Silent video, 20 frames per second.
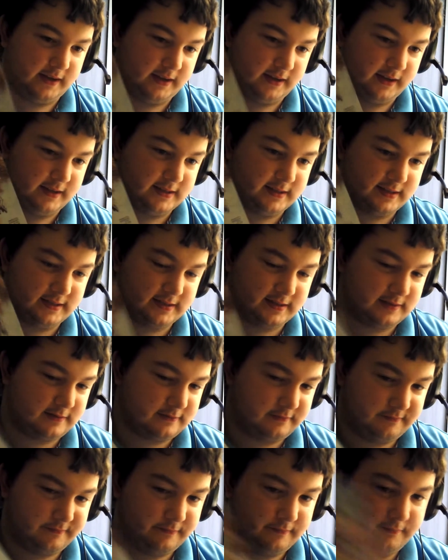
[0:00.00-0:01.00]
It's
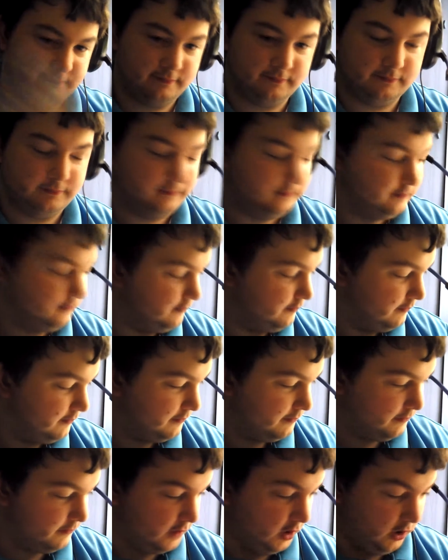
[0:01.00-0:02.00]

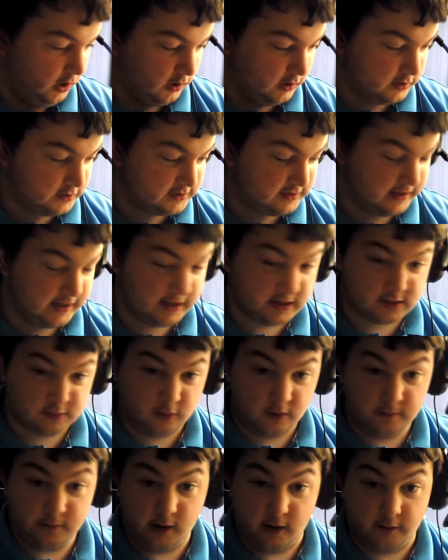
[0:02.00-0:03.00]
honestly, it's
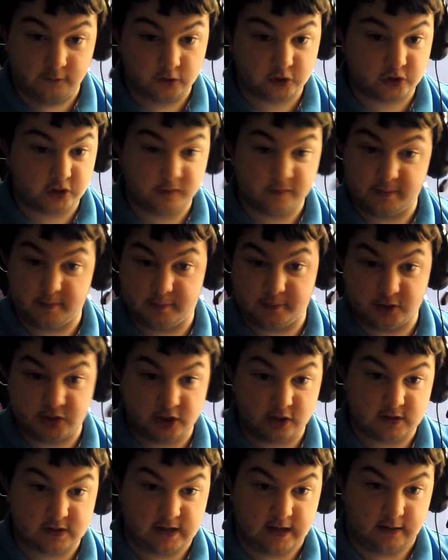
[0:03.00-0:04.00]
what Marvel should be
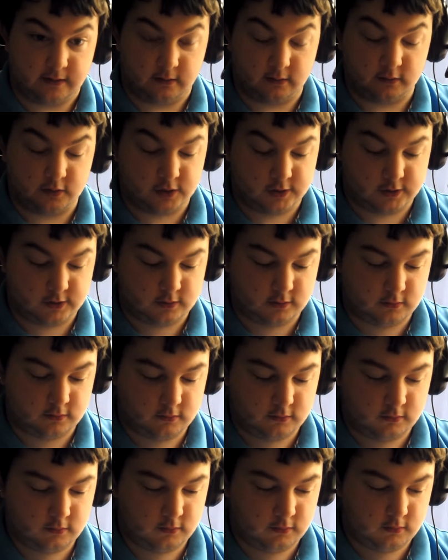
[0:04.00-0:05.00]
producing. Just
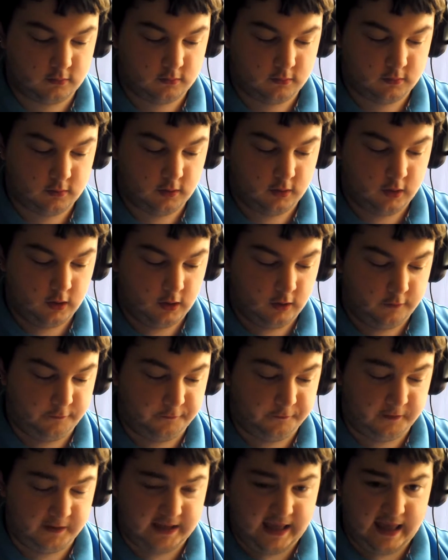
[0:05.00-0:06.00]

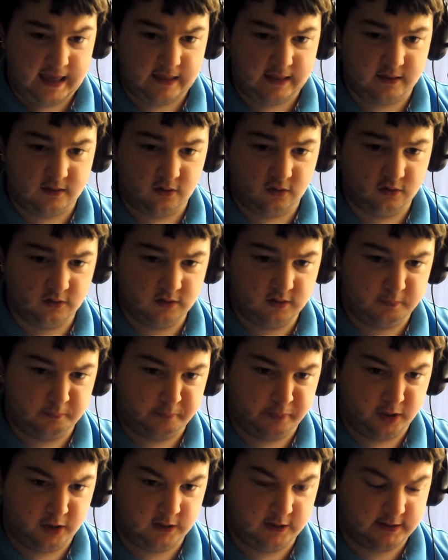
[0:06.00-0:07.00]
forget all the
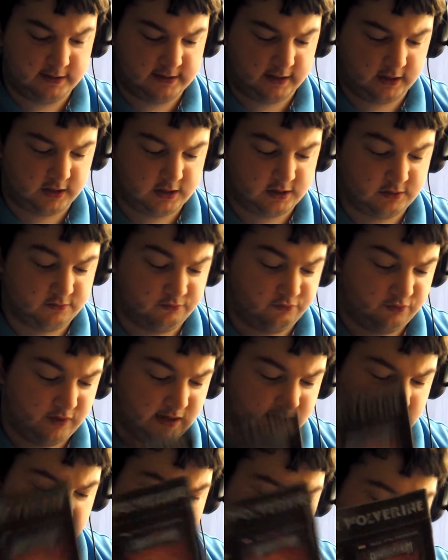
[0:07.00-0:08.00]

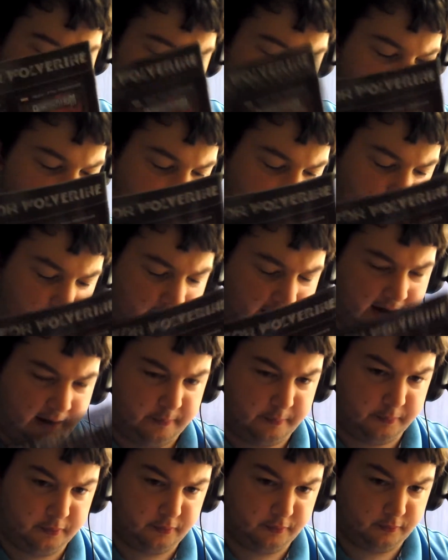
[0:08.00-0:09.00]
politics-ridden
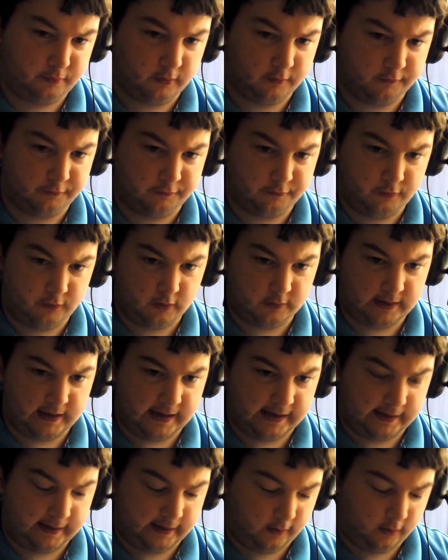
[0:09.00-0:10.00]
crap and throw
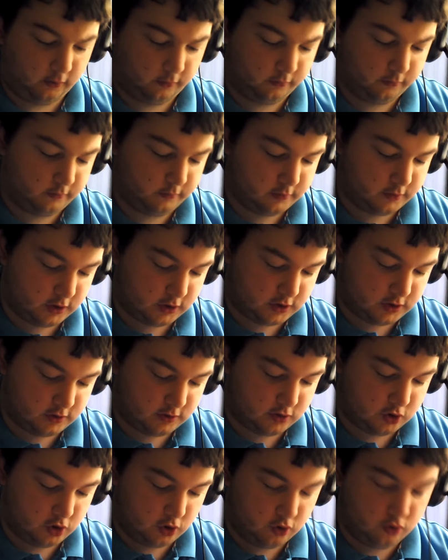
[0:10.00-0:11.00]
that out, and just
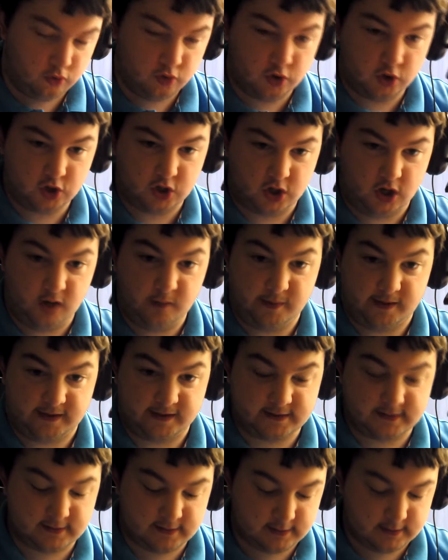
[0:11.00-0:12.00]
do good
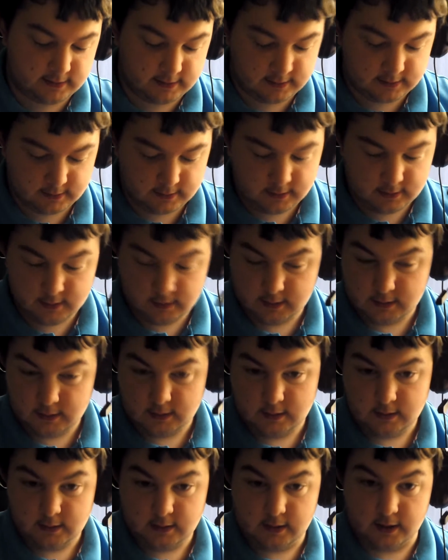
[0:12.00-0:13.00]
comics.
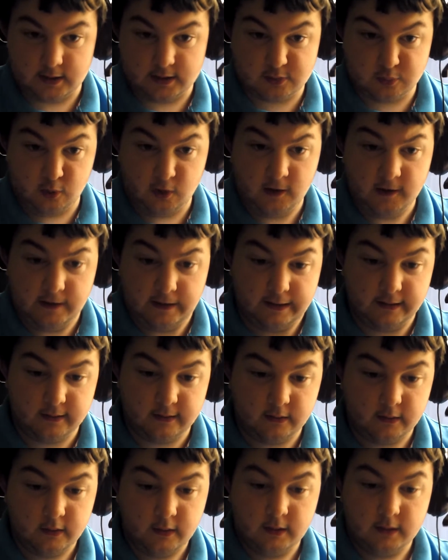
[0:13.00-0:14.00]
It's why,
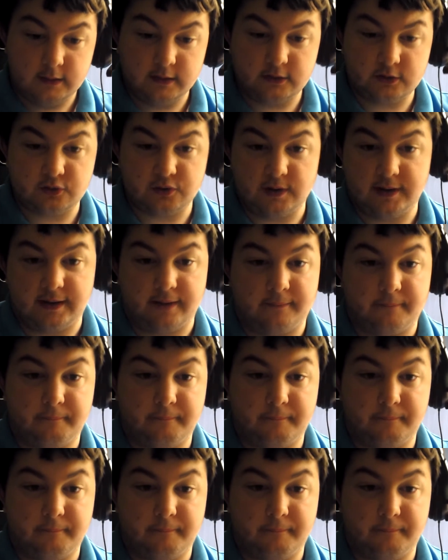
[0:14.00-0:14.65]
literally,